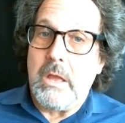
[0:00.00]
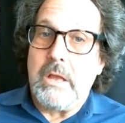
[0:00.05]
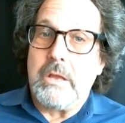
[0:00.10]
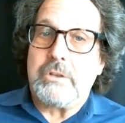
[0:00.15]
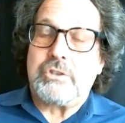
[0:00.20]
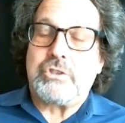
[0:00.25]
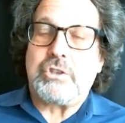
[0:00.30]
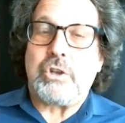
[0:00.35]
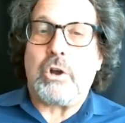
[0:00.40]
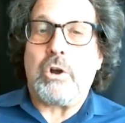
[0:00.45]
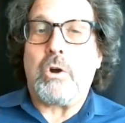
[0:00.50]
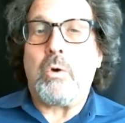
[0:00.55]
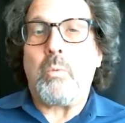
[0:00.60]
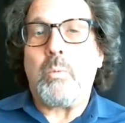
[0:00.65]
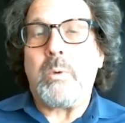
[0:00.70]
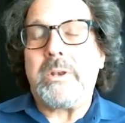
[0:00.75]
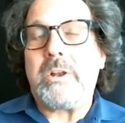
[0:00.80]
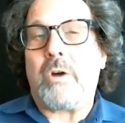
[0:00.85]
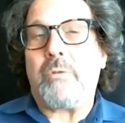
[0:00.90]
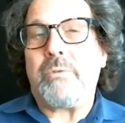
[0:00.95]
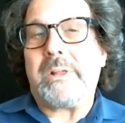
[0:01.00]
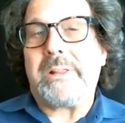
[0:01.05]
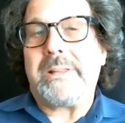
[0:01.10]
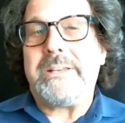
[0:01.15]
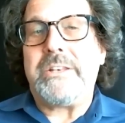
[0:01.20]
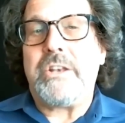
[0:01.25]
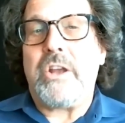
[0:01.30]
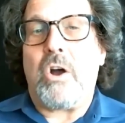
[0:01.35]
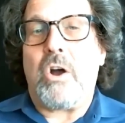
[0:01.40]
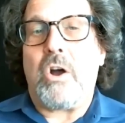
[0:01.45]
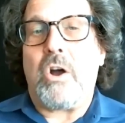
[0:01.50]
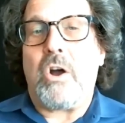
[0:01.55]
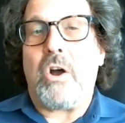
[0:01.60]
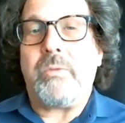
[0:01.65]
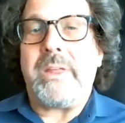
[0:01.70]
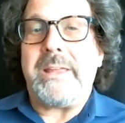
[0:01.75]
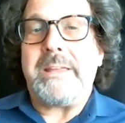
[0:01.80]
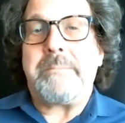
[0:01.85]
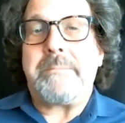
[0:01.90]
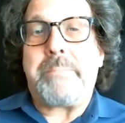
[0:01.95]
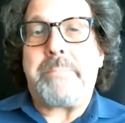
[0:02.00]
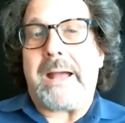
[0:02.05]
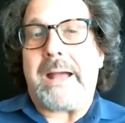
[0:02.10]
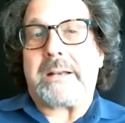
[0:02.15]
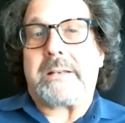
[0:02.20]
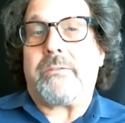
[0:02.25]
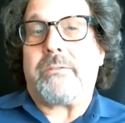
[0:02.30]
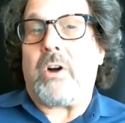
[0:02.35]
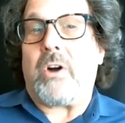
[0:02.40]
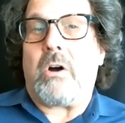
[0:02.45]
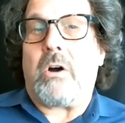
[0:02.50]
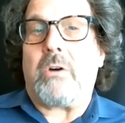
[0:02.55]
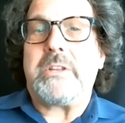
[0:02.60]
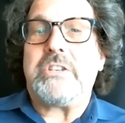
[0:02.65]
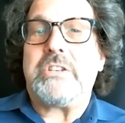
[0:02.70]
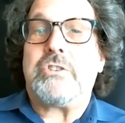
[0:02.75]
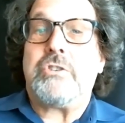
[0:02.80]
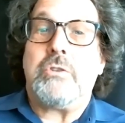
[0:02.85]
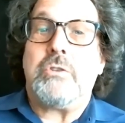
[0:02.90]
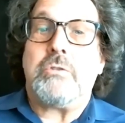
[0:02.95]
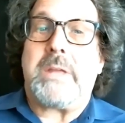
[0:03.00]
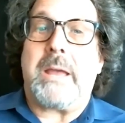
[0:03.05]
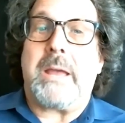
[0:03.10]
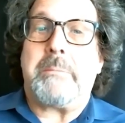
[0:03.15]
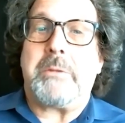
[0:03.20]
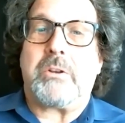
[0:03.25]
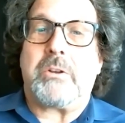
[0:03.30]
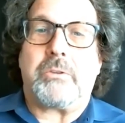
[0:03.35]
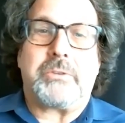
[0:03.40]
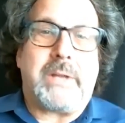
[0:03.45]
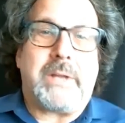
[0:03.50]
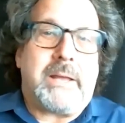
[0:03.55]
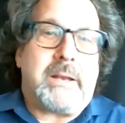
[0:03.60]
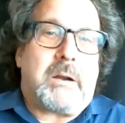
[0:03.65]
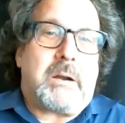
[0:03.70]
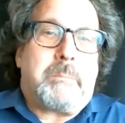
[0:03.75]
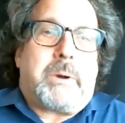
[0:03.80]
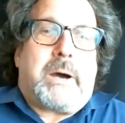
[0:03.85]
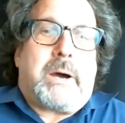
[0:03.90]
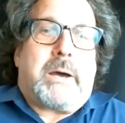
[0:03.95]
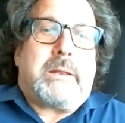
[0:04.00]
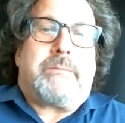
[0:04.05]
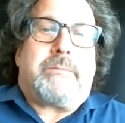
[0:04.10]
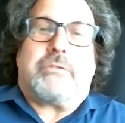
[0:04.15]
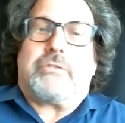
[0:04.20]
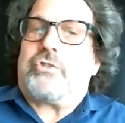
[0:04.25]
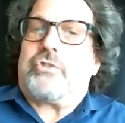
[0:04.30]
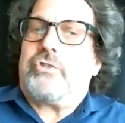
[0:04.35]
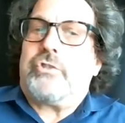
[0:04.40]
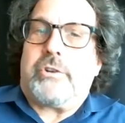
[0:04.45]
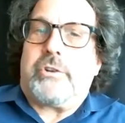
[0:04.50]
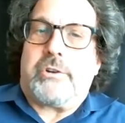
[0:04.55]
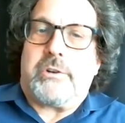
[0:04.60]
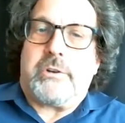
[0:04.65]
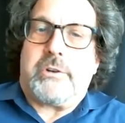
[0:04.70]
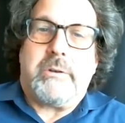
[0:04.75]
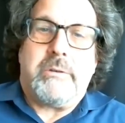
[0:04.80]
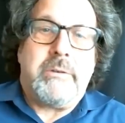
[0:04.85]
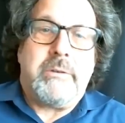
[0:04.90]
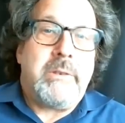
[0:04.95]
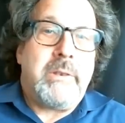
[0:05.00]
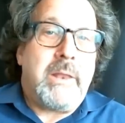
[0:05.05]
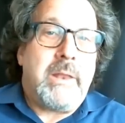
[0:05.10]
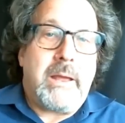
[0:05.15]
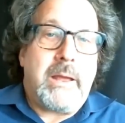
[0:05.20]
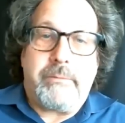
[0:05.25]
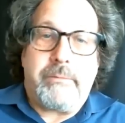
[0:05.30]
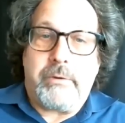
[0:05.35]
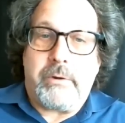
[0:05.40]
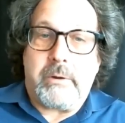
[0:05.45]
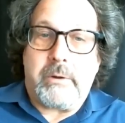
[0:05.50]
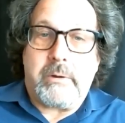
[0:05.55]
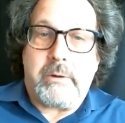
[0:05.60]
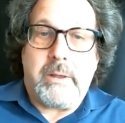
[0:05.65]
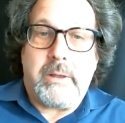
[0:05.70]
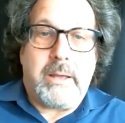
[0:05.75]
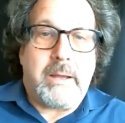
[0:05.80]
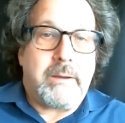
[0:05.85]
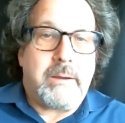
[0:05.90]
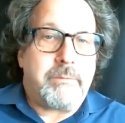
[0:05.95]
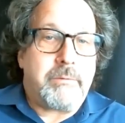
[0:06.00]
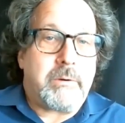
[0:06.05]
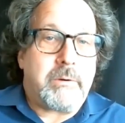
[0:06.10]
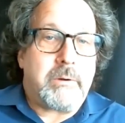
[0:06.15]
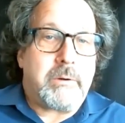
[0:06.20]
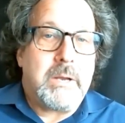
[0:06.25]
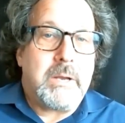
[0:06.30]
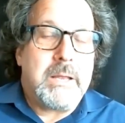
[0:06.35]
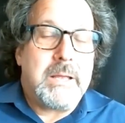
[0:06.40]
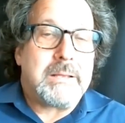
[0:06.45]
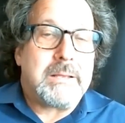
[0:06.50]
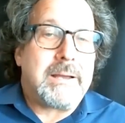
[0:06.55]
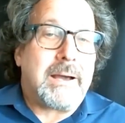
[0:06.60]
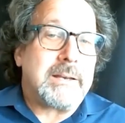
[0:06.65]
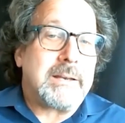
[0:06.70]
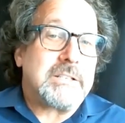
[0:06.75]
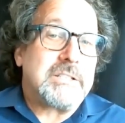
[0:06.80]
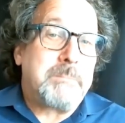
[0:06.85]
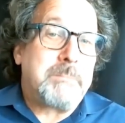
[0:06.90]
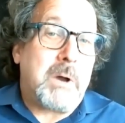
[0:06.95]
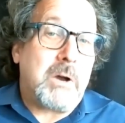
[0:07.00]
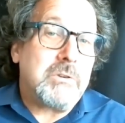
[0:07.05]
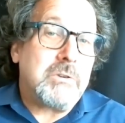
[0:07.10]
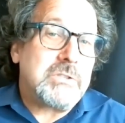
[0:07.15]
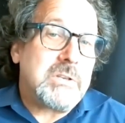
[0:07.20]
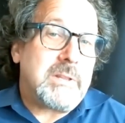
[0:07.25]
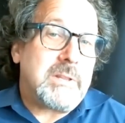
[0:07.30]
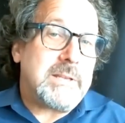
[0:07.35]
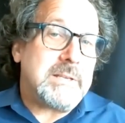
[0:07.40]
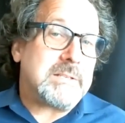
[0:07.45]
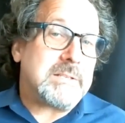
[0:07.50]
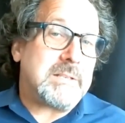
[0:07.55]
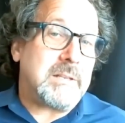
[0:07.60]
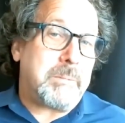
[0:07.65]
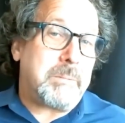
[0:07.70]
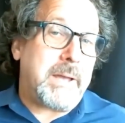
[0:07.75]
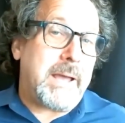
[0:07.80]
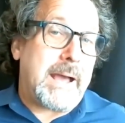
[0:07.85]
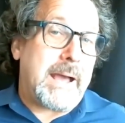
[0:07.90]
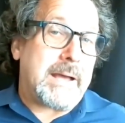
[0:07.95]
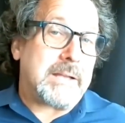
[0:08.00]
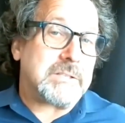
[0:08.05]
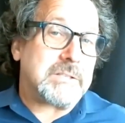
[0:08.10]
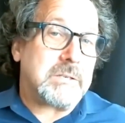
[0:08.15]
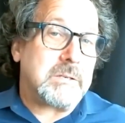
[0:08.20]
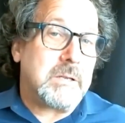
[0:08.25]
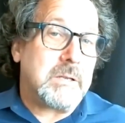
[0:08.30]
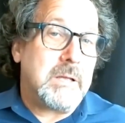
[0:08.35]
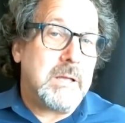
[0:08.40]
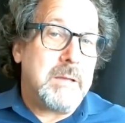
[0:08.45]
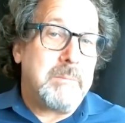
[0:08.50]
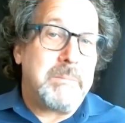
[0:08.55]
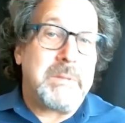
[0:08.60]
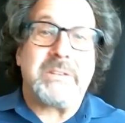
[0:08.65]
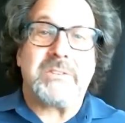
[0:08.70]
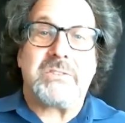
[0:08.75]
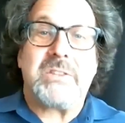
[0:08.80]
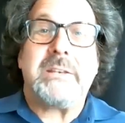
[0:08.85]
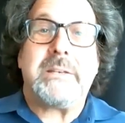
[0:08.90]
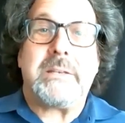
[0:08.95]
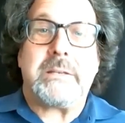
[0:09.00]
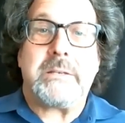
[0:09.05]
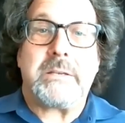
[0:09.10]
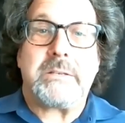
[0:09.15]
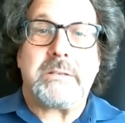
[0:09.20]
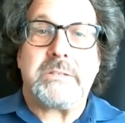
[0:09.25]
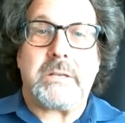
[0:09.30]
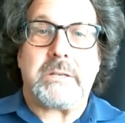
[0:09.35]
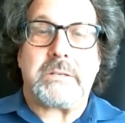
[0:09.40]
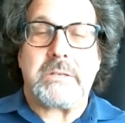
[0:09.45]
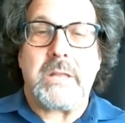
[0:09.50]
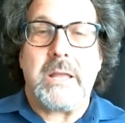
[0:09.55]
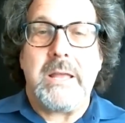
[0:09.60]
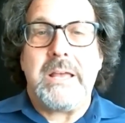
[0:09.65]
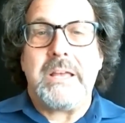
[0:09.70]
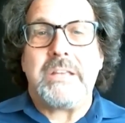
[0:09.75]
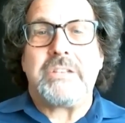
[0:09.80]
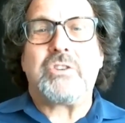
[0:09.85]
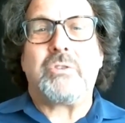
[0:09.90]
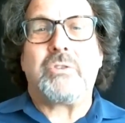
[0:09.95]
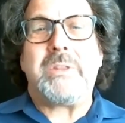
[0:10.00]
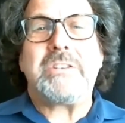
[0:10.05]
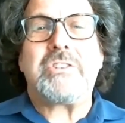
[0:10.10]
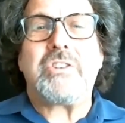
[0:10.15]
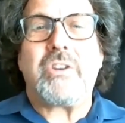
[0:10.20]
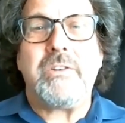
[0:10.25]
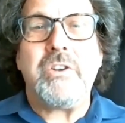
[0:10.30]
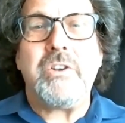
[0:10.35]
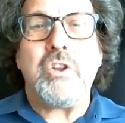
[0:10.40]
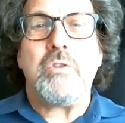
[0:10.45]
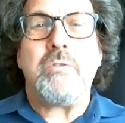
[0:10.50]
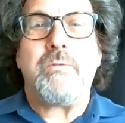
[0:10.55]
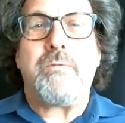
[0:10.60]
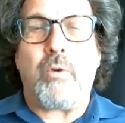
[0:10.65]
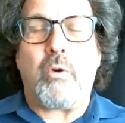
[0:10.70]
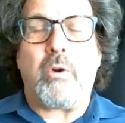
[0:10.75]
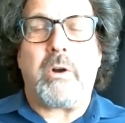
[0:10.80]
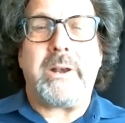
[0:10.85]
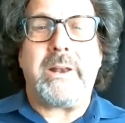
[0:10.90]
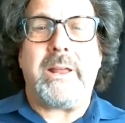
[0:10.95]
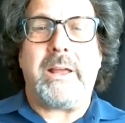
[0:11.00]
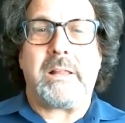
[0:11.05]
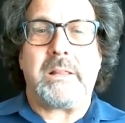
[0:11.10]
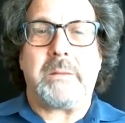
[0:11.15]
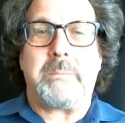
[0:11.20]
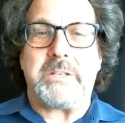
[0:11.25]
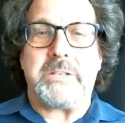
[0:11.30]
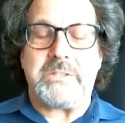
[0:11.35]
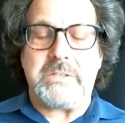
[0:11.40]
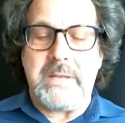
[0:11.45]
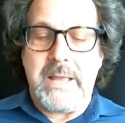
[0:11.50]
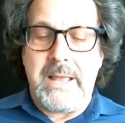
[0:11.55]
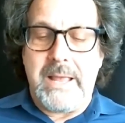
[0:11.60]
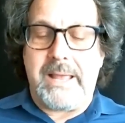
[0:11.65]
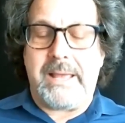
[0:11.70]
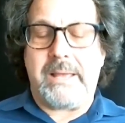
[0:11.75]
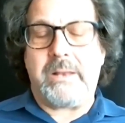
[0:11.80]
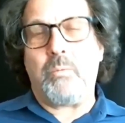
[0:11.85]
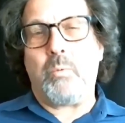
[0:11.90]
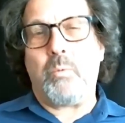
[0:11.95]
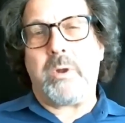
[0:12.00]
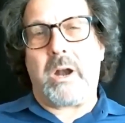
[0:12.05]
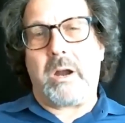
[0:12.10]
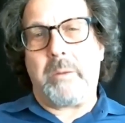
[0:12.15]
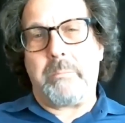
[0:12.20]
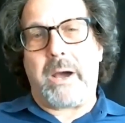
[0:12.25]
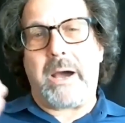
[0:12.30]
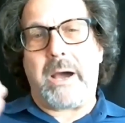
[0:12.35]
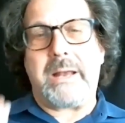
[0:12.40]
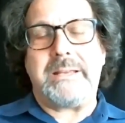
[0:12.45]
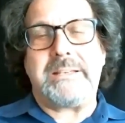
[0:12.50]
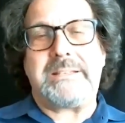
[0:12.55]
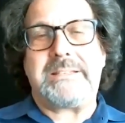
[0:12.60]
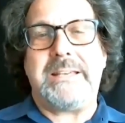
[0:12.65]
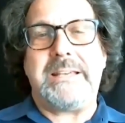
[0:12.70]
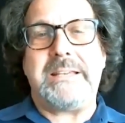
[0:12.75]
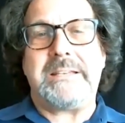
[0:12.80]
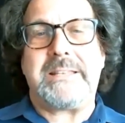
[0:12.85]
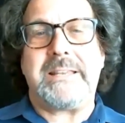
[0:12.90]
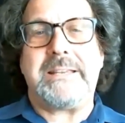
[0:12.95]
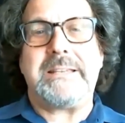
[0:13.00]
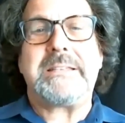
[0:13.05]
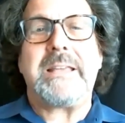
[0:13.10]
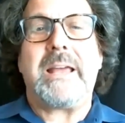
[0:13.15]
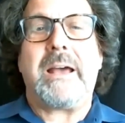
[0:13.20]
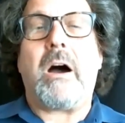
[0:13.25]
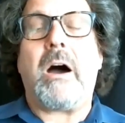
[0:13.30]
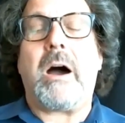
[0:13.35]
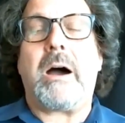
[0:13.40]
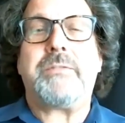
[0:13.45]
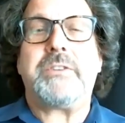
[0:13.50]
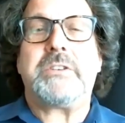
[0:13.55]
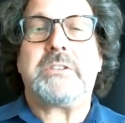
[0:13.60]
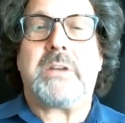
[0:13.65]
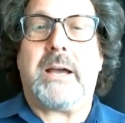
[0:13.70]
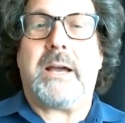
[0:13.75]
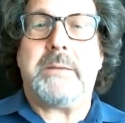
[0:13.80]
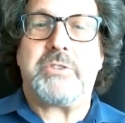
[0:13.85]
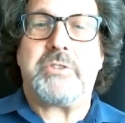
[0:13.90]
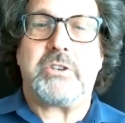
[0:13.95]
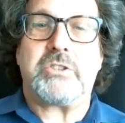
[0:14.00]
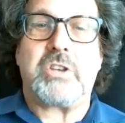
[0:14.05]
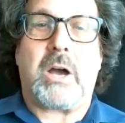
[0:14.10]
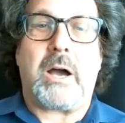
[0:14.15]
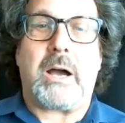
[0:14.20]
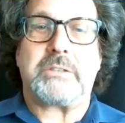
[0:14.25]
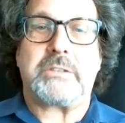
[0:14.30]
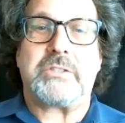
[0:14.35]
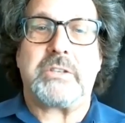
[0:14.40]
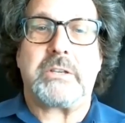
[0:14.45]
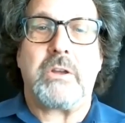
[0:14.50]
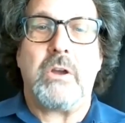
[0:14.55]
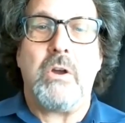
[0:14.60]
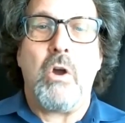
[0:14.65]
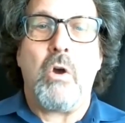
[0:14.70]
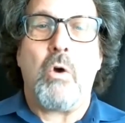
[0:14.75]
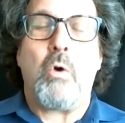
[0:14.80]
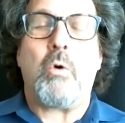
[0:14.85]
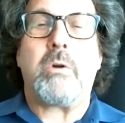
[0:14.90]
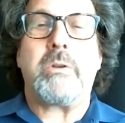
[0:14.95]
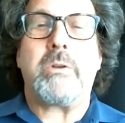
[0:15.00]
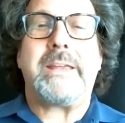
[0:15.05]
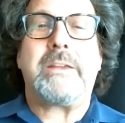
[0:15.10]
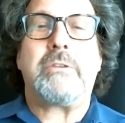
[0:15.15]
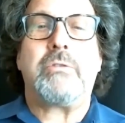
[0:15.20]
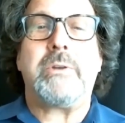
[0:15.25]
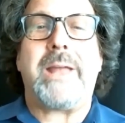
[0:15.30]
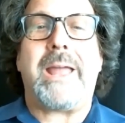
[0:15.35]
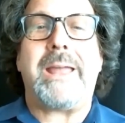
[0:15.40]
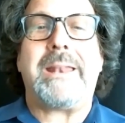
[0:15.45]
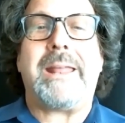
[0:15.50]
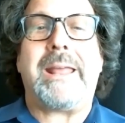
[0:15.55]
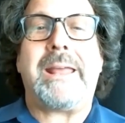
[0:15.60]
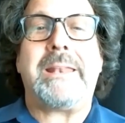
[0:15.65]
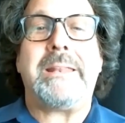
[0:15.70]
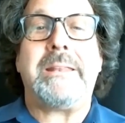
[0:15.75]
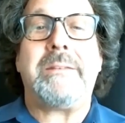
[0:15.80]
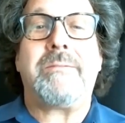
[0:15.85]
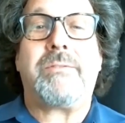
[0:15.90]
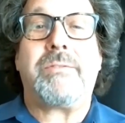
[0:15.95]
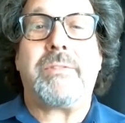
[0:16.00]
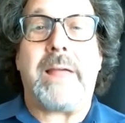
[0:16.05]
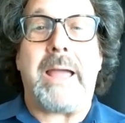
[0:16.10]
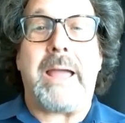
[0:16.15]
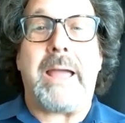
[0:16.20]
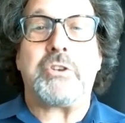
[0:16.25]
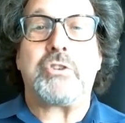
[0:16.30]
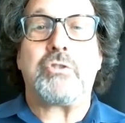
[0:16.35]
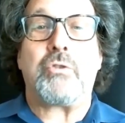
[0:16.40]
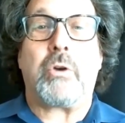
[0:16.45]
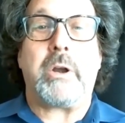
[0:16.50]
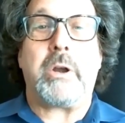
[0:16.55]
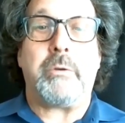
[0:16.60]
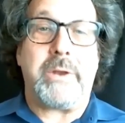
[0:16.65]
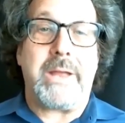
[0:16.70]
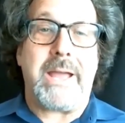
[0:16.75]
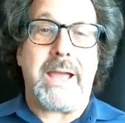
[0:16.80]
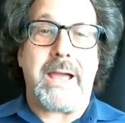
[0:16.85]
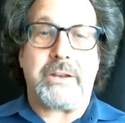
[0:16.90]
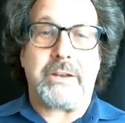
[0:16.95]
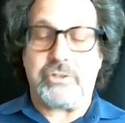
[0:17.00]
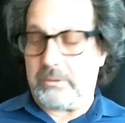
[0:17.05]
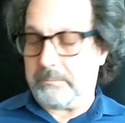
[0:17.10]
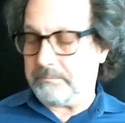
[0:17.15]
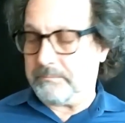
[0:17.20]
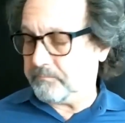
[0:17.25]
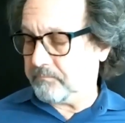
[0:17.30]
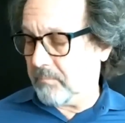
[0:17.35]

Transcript: So we don't really know the impact of all these new chemicals, and our body for sure never, ever got exposed to these in the past because they didn't exist. So these are new foreign elements. And when our body sees these, oftentimes they're toxic or they create an inflammatory reaction.